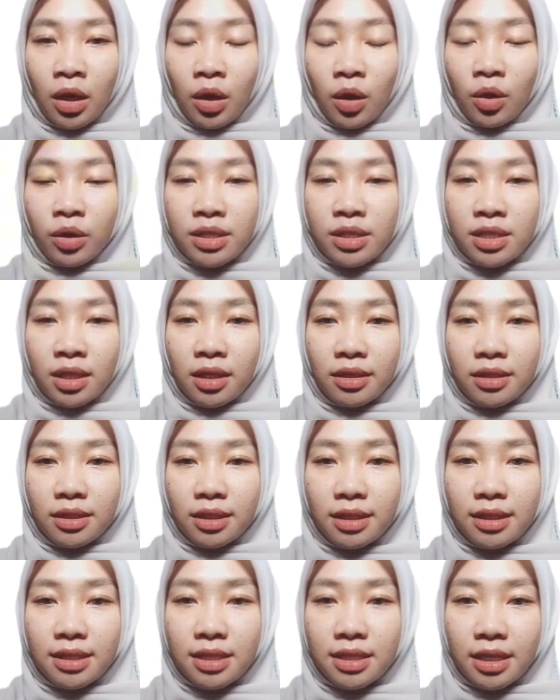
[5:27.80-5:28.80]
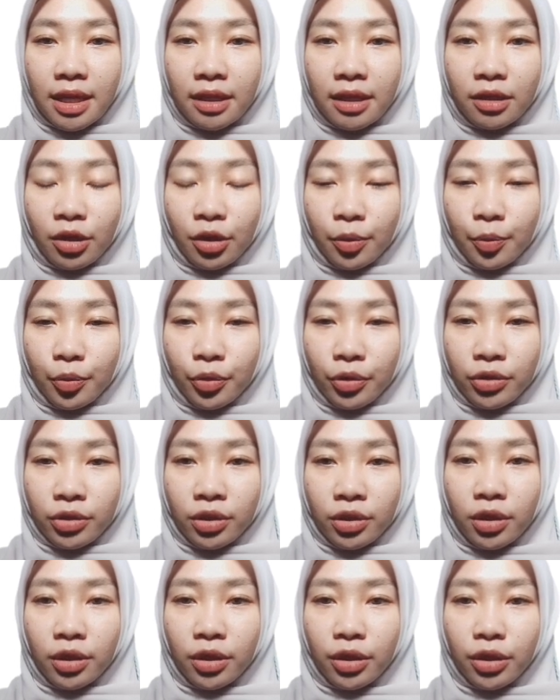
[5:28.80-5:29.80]
Consultants and
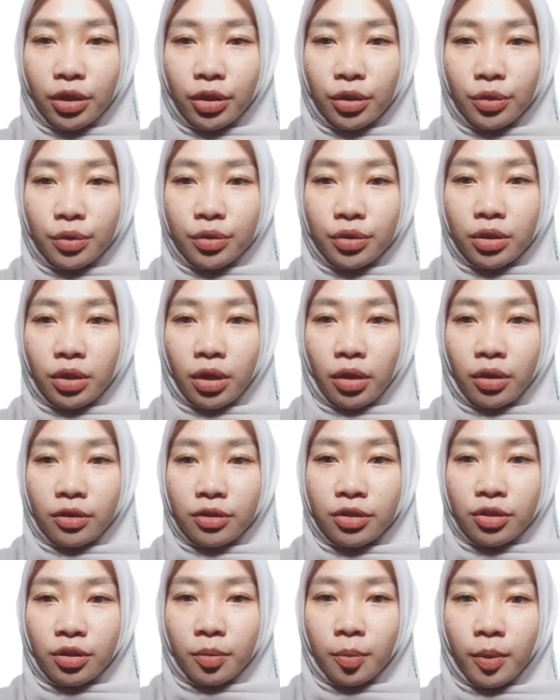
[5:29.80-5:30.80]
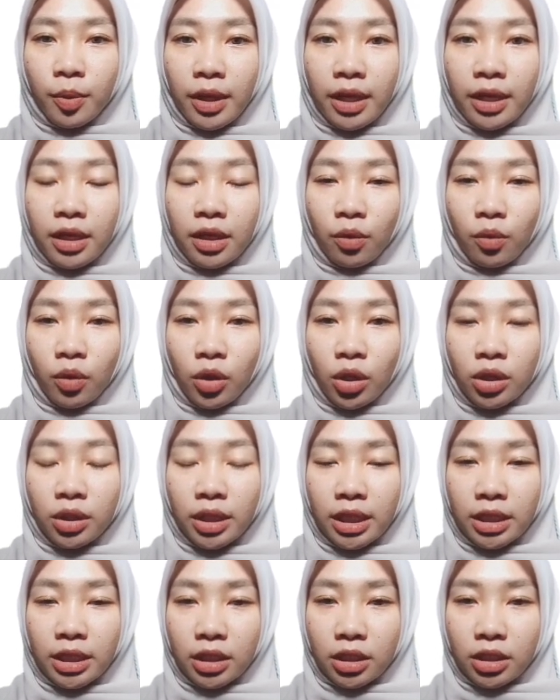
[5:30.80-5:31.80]
computer use also play a role
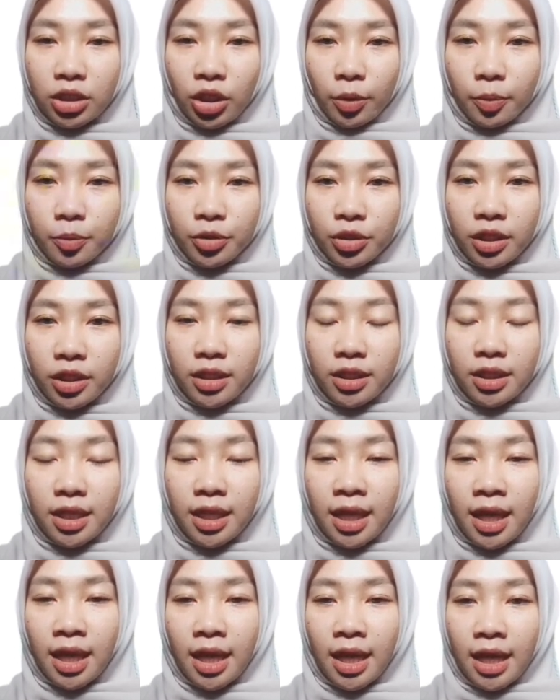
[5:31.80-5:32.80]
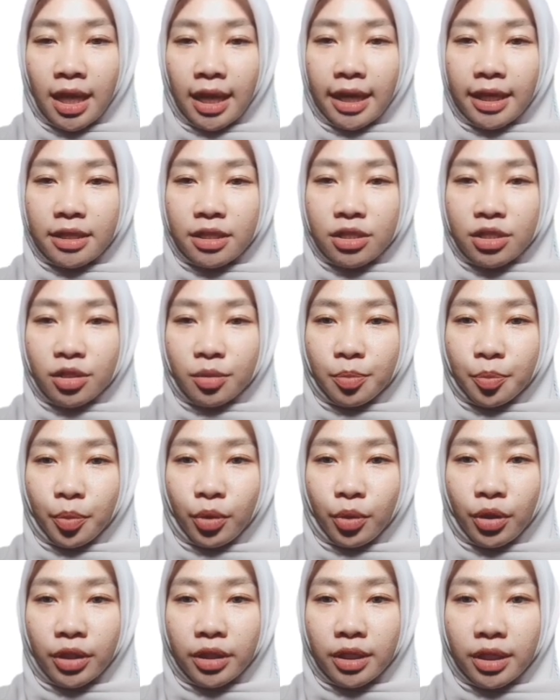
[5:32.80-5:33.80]
in adoption, and
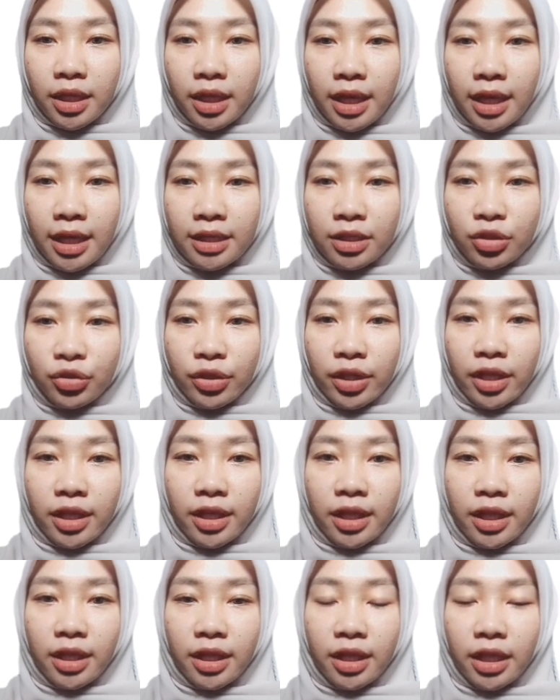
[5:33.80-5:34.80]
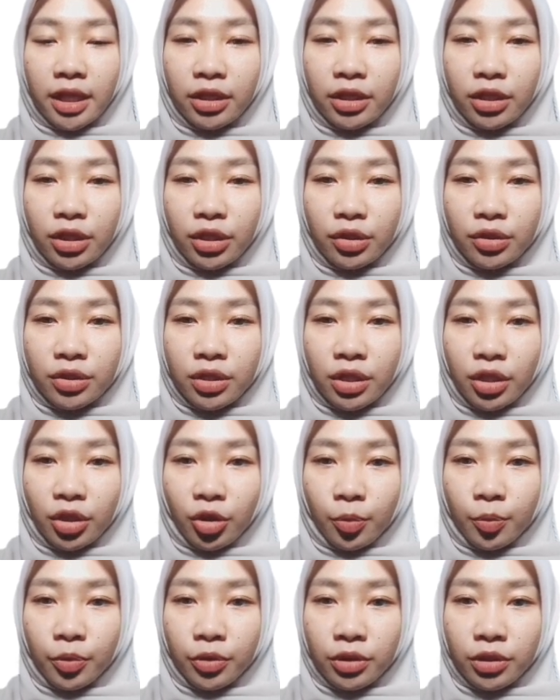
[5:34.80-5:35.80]
support and training in using
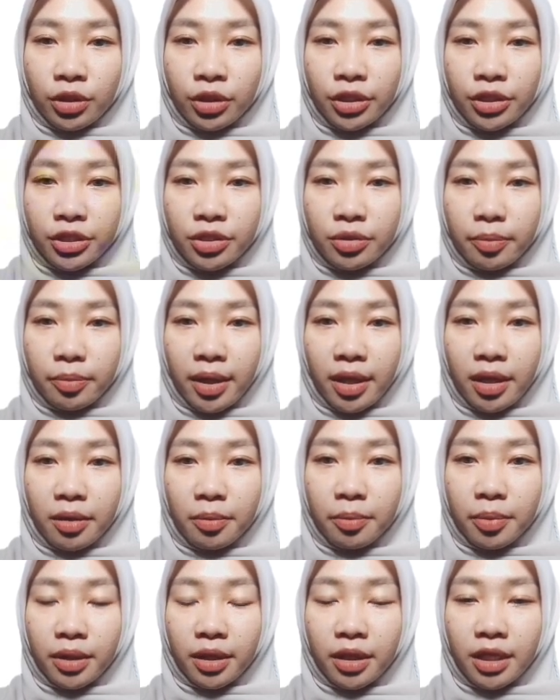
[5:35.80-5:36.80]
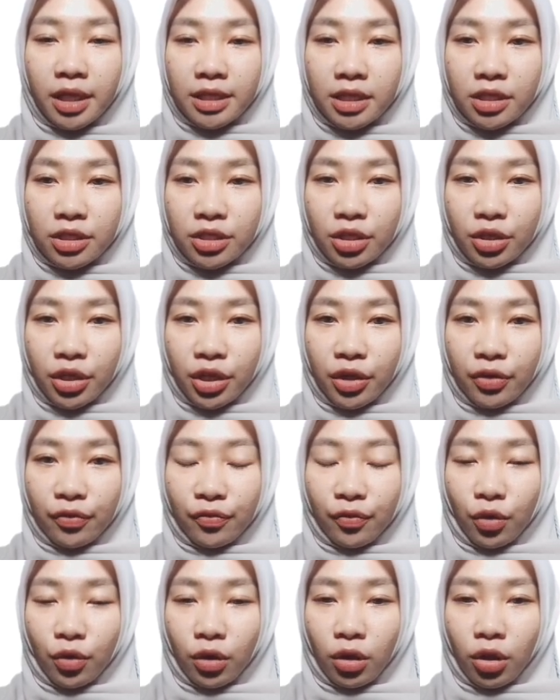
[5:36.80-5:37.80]
computers may be necessary
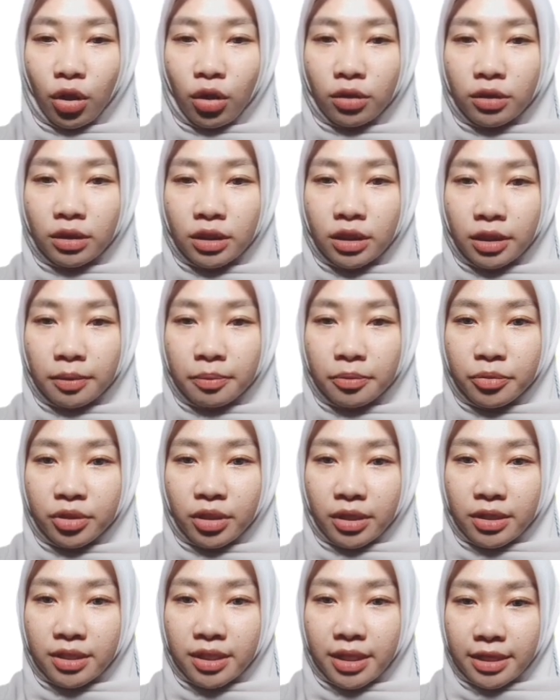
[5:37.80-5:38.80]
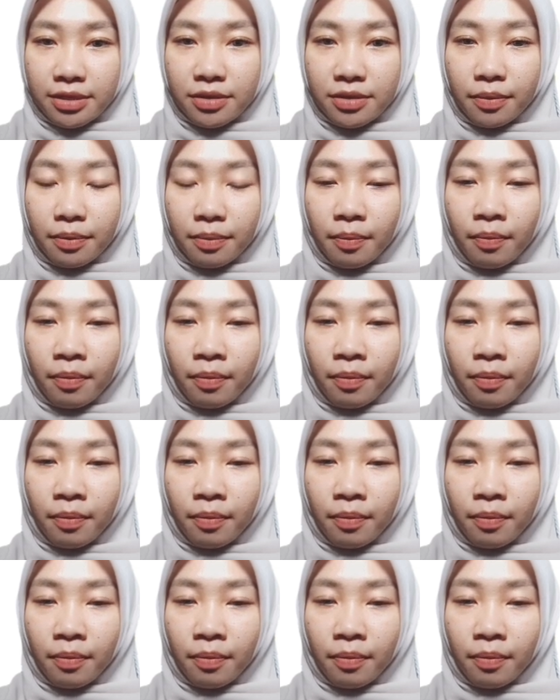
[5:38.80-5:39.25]
for long-term success.